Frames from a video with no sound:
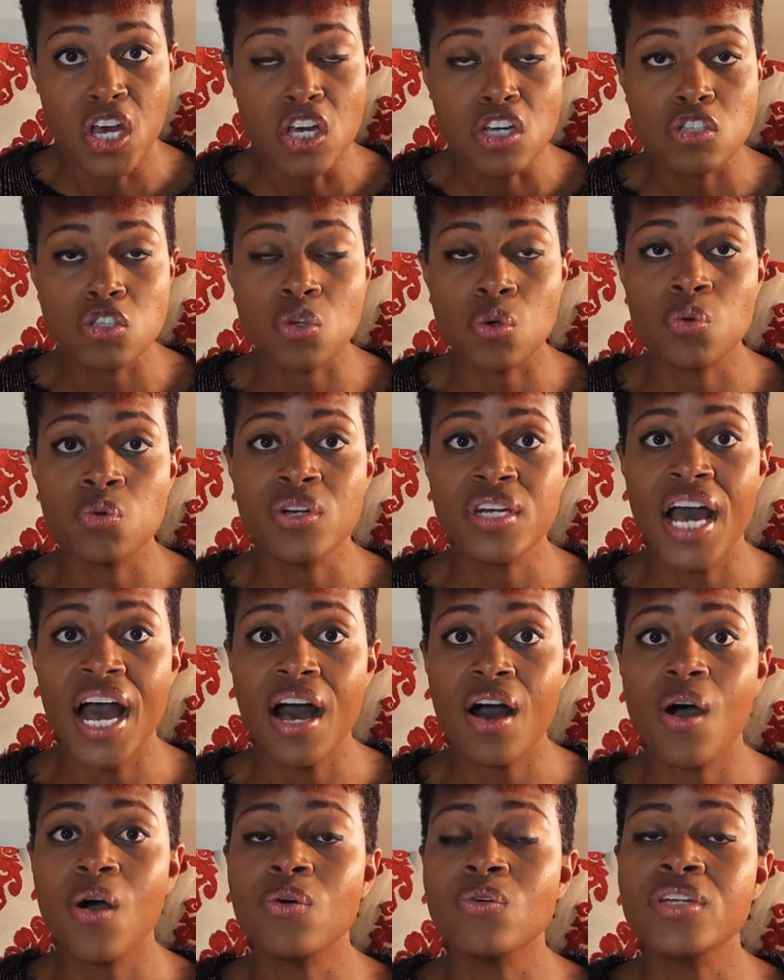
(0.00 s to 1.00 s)
So
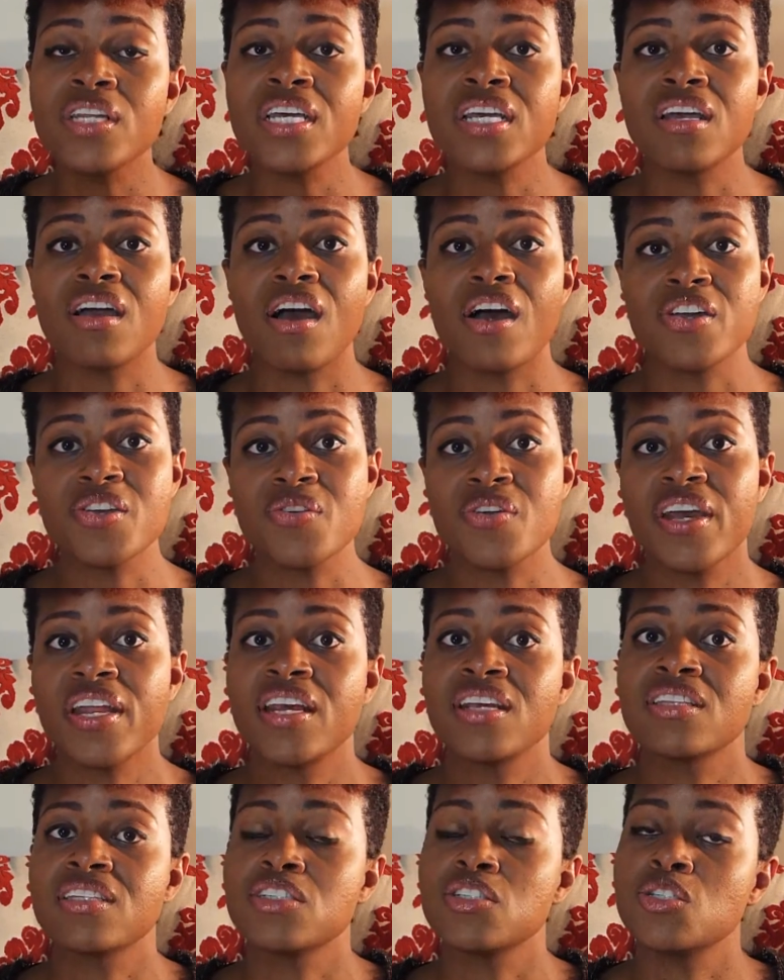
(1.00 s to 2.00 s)
not only are you
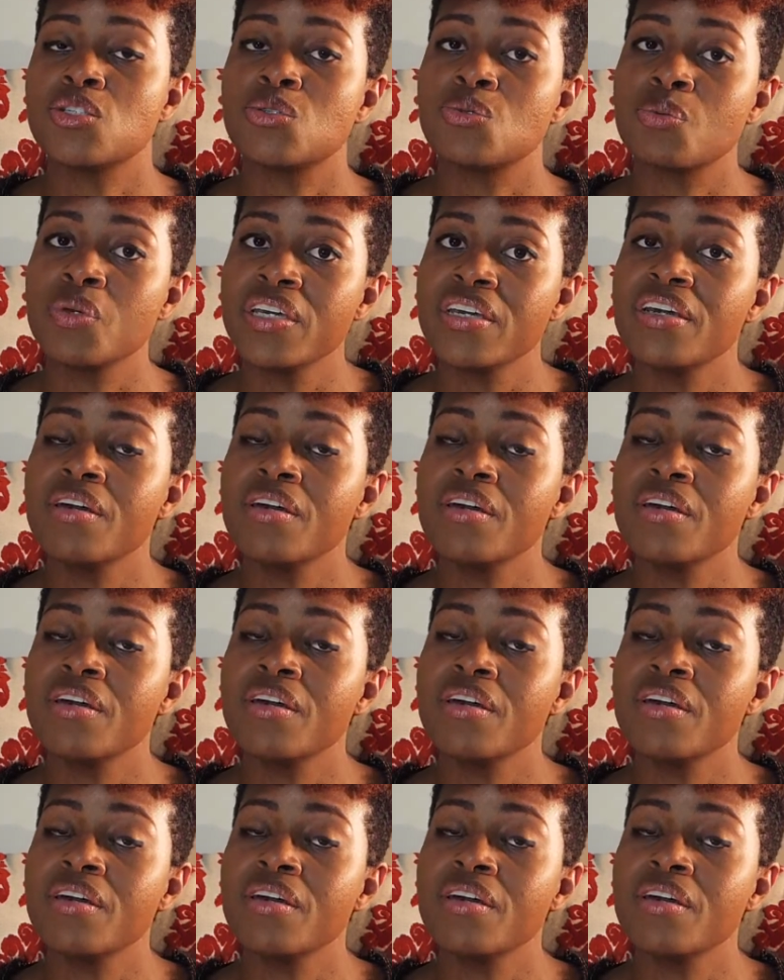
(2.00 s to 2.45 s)
getting the sweet